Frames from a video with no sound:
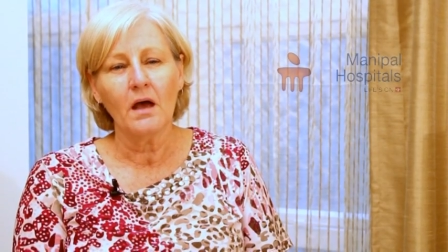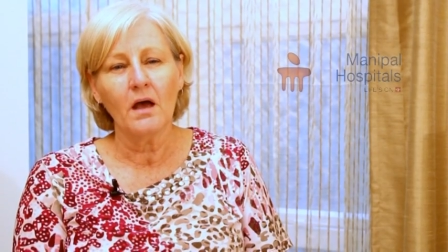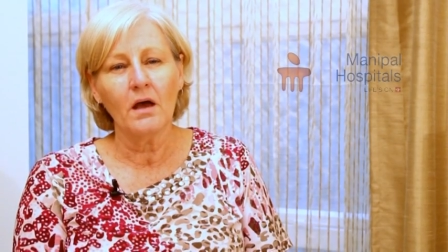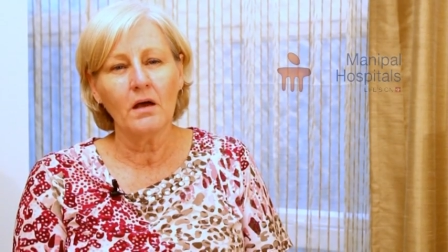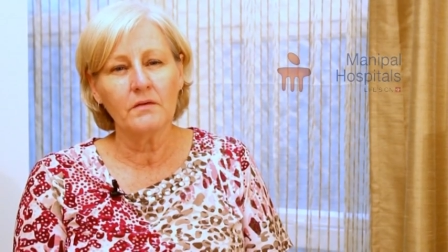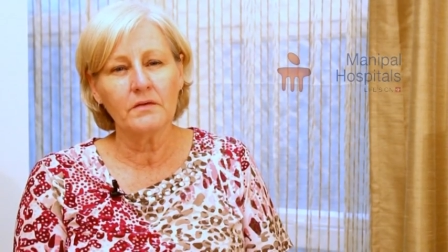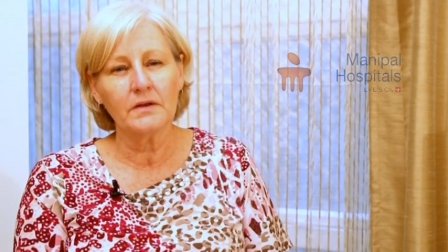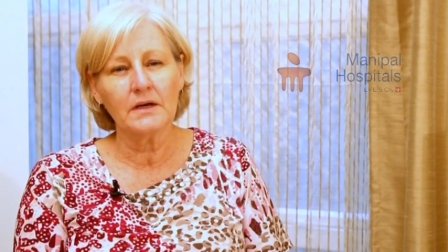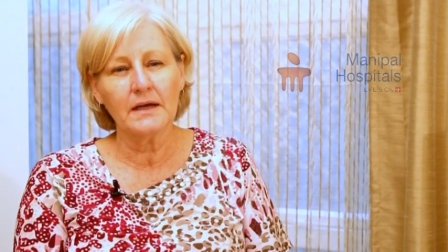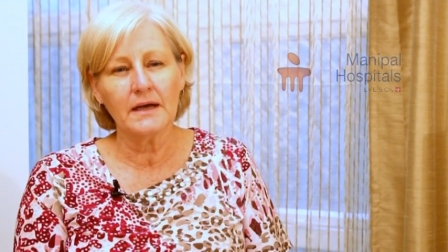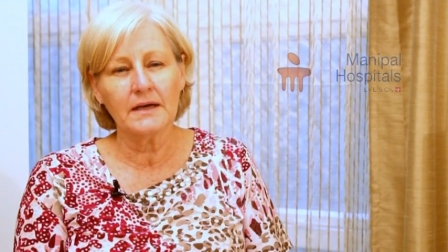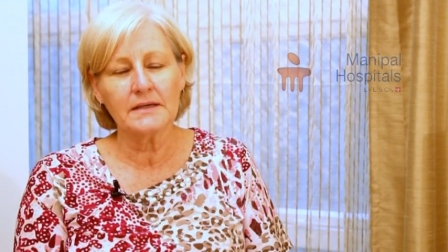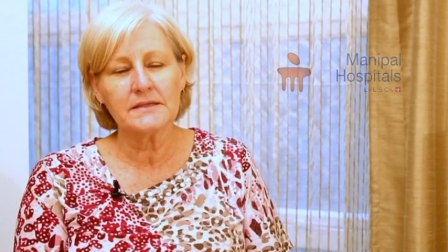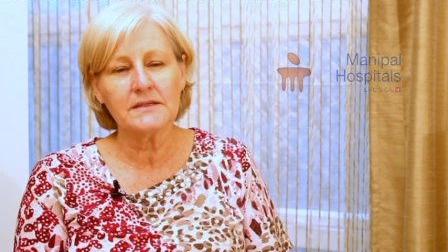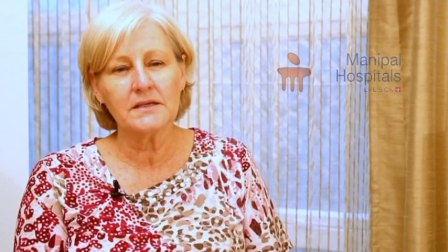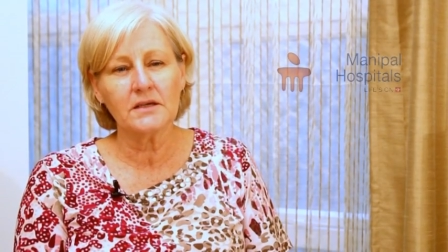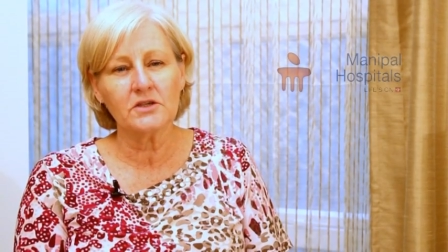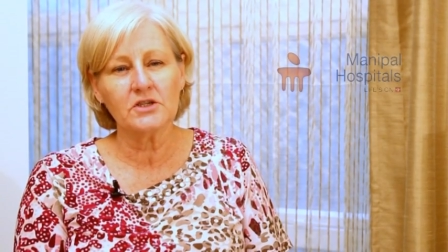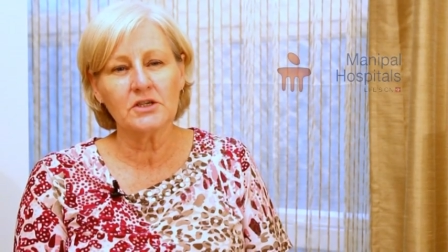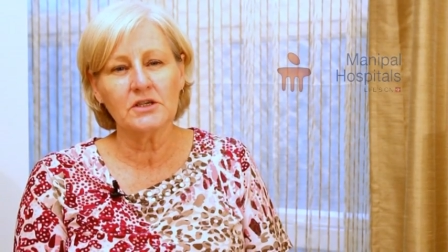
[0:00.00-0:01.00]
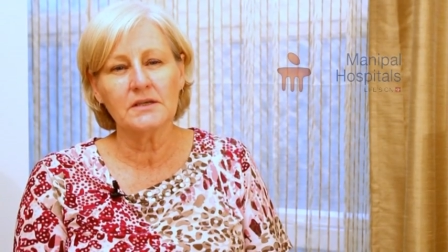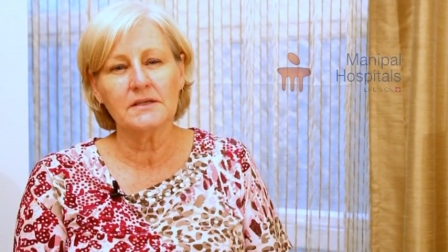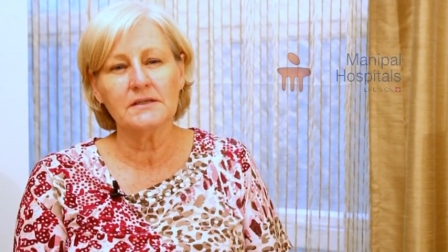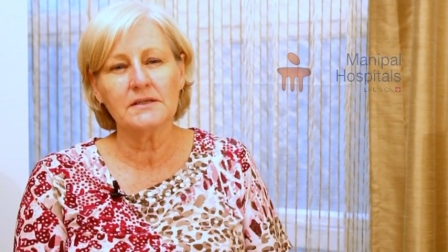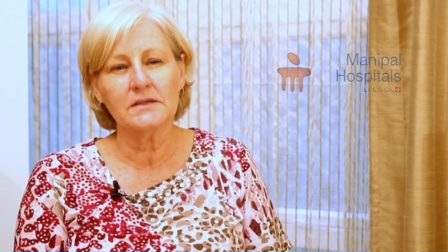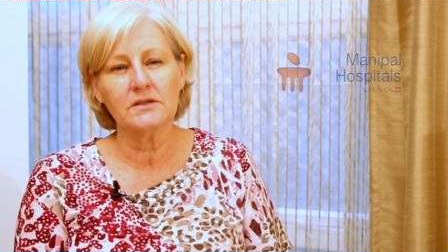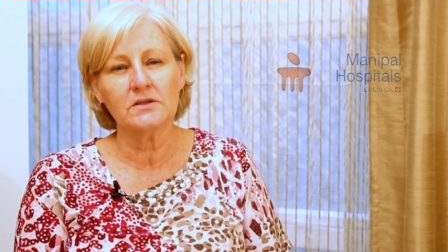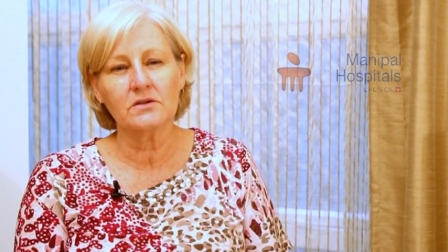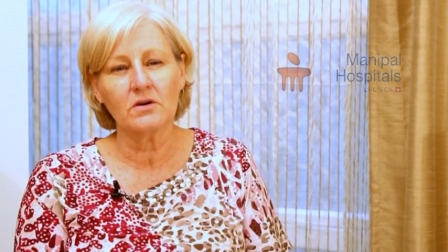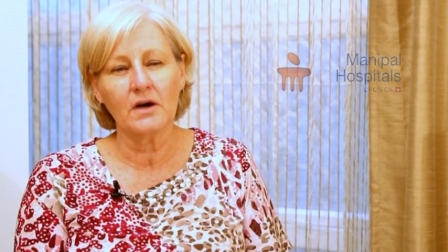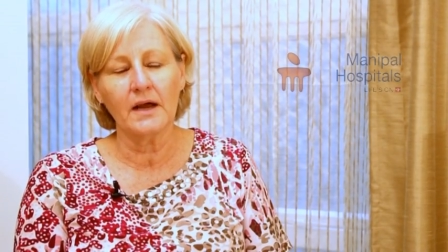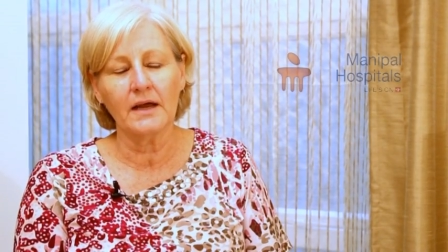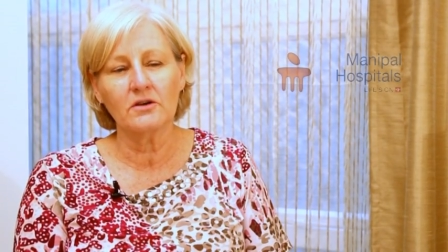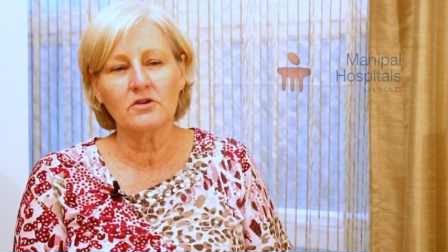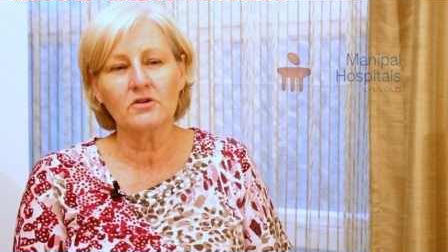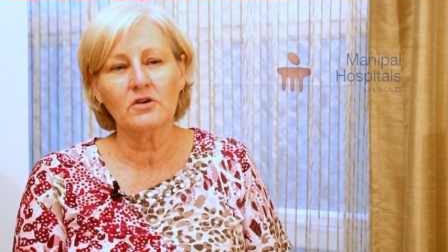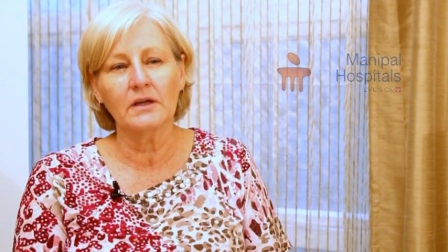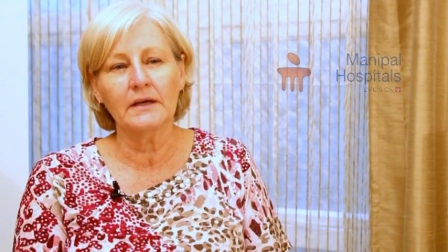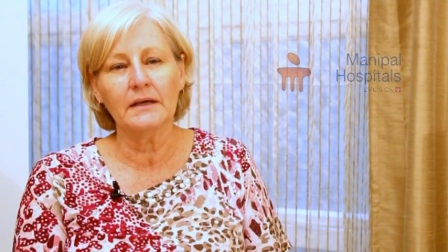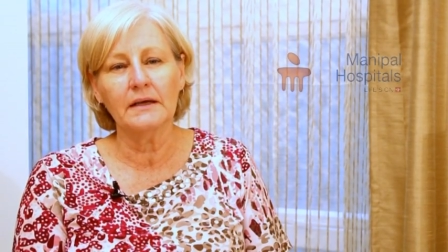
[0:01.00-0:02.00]
Over the last six years he's
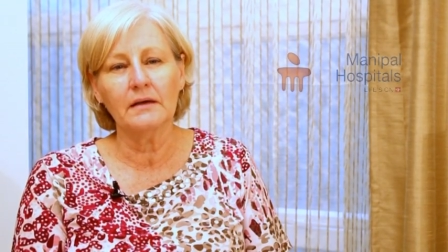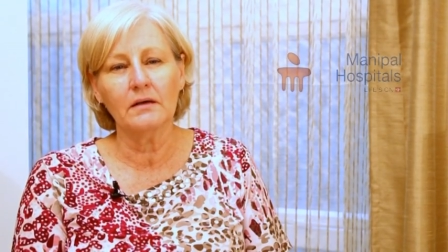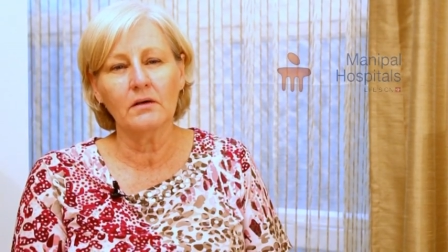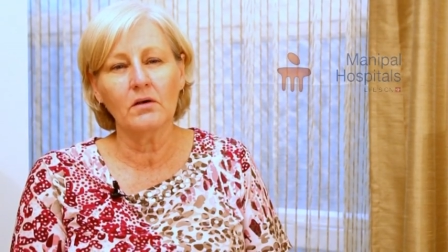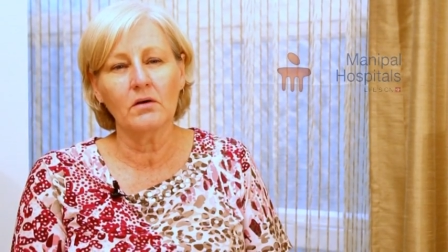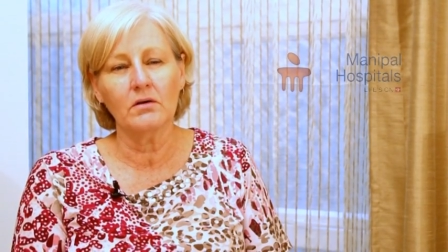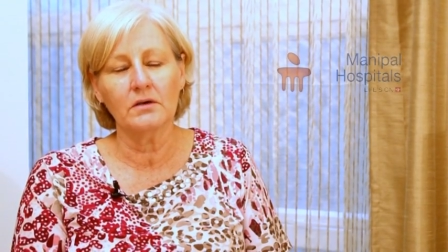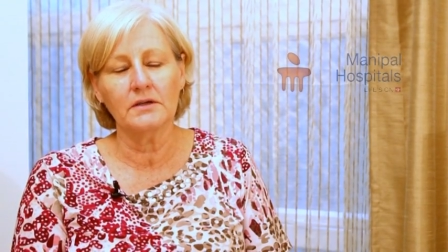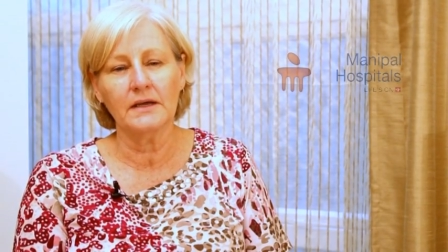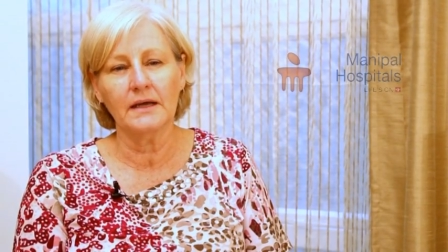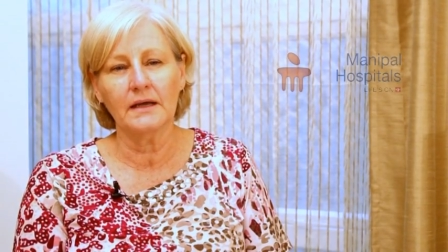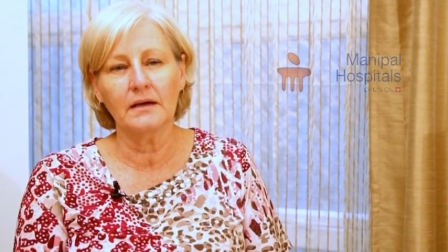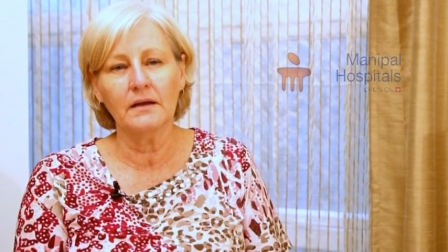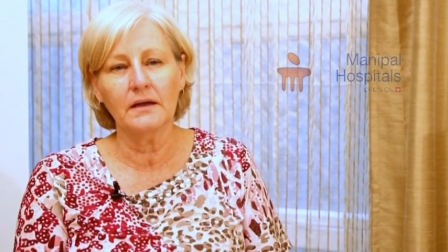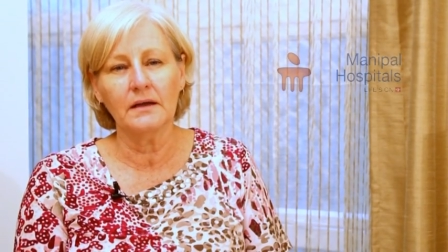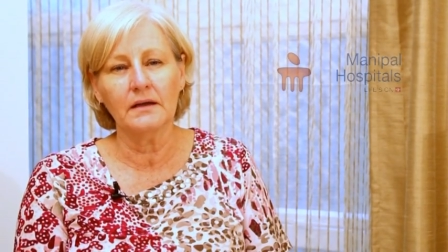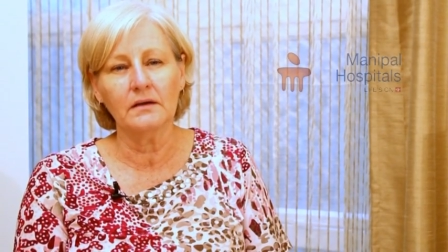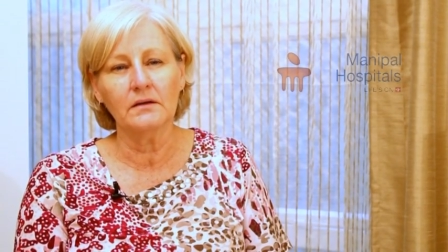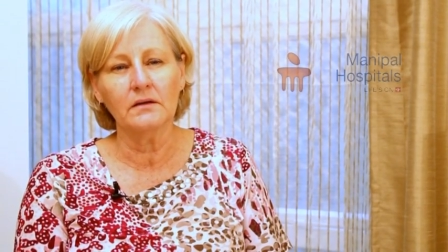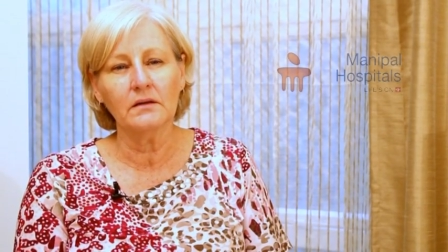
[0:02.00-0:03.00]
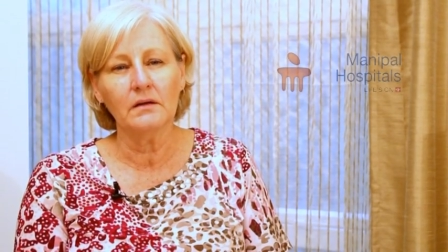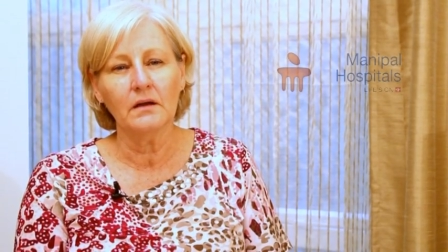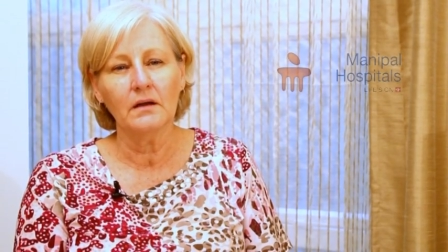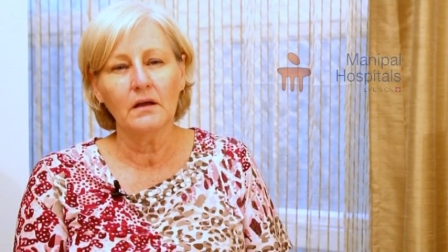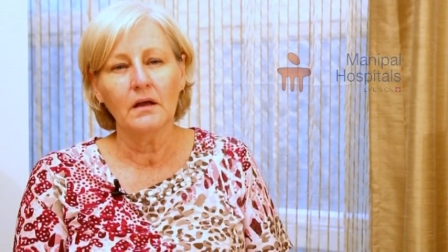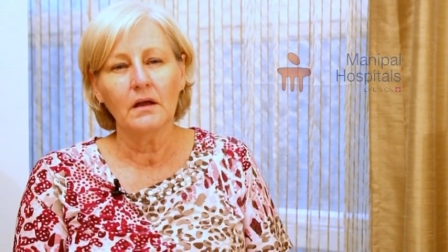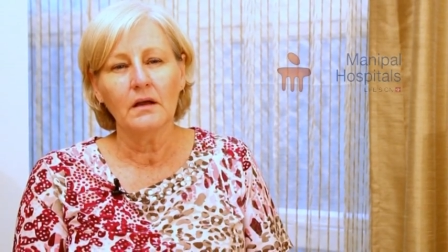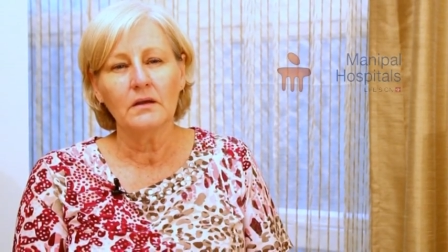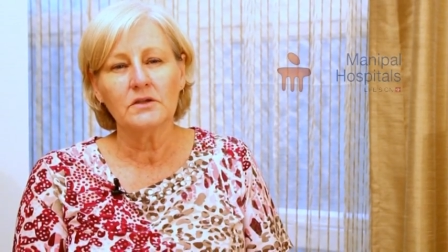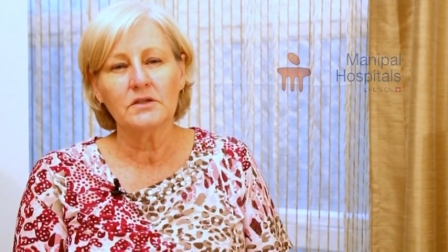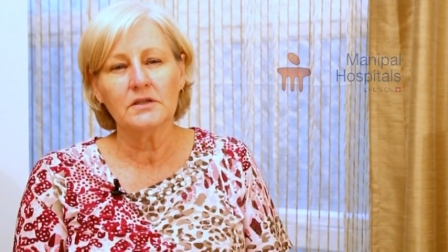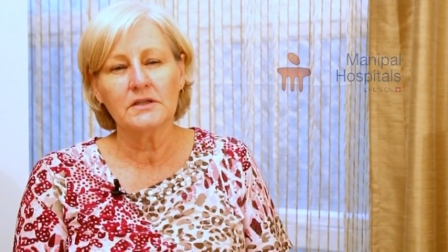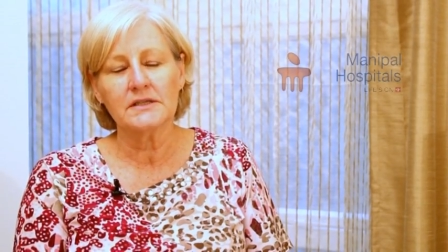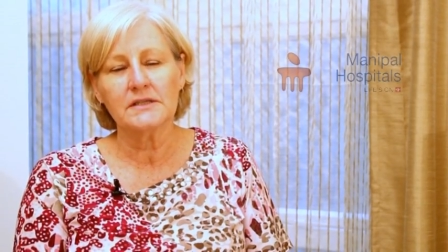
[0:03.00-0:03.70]
gradually gone downhill to the